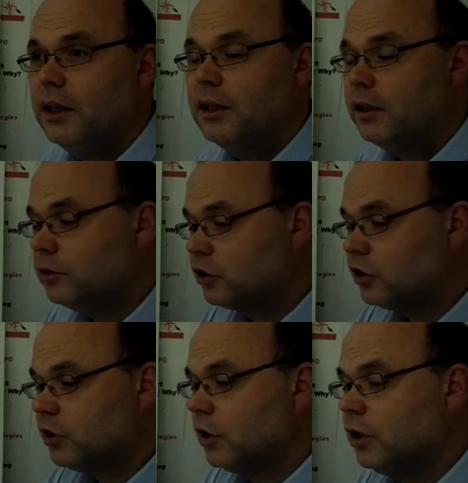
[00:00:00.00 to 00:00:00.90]
little
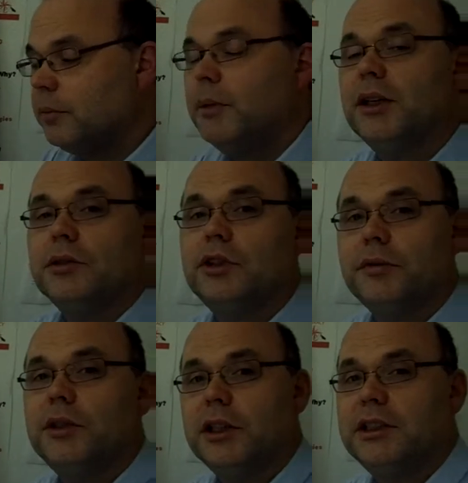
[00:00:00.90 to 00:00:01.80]
certain amounts
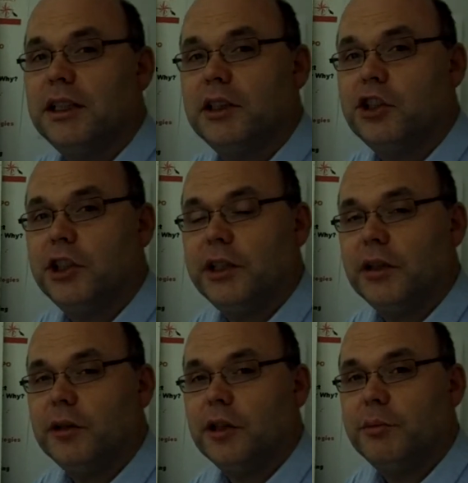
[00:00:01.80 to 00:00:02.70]
of light energy
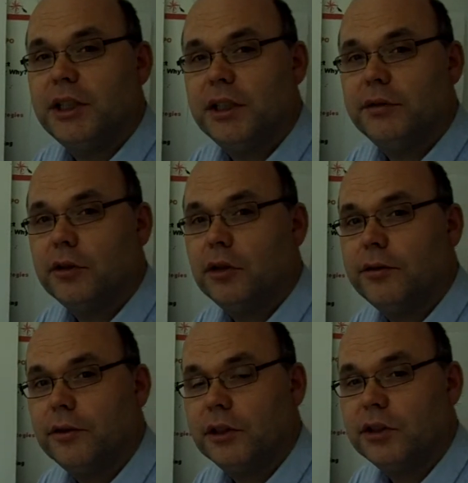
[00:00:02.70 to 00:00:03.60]
that can be given
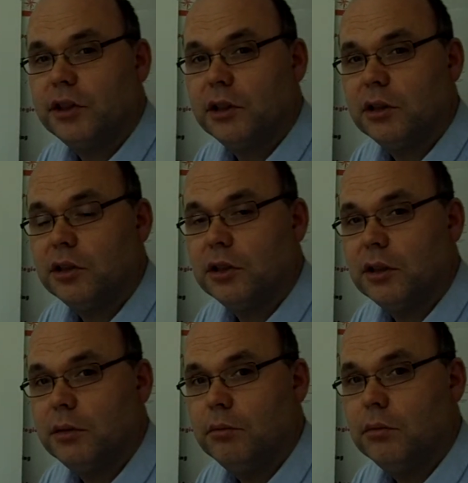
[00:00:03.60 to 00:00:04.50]
off at a certain time.